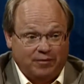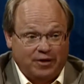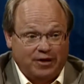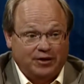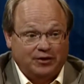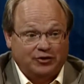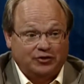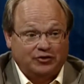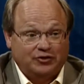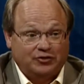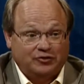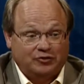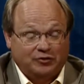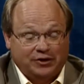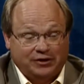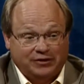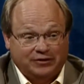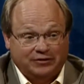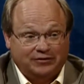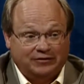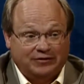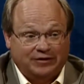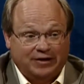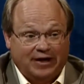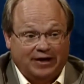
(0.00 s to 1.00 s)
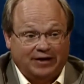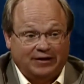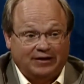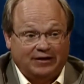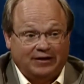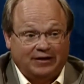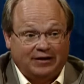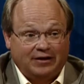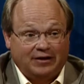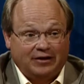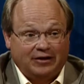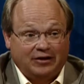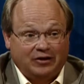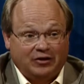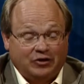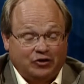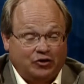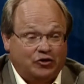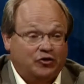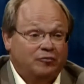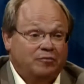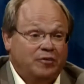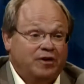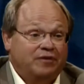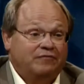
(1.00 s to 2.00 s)
ministries that
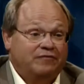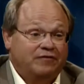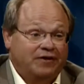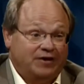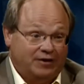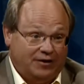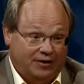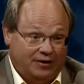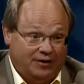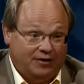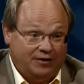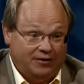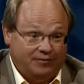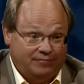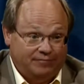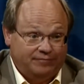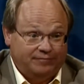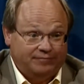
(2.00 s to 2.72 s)
could be funded.